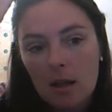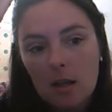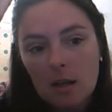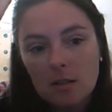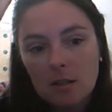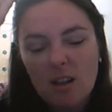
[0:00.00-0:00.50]

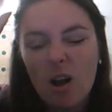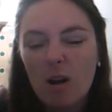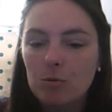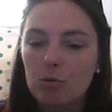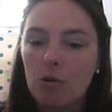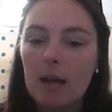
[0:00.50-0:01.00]
So I was like, oh, I'll
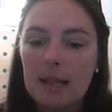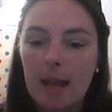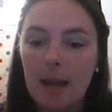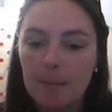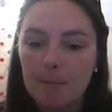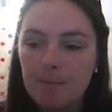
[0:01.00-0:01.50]
try
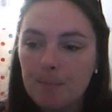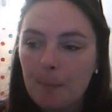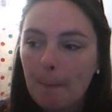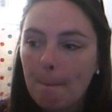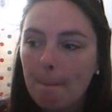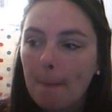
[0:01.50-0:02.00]
them.
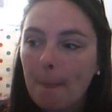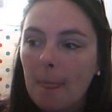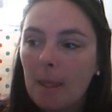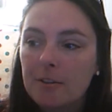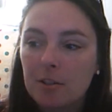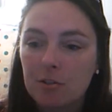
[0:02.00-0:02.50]

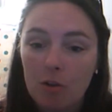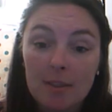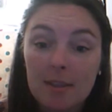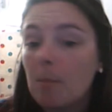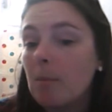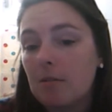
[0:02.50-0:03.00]
So I tried
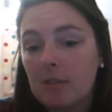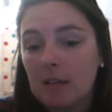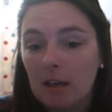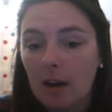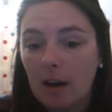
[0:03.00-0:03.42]
them and I really liked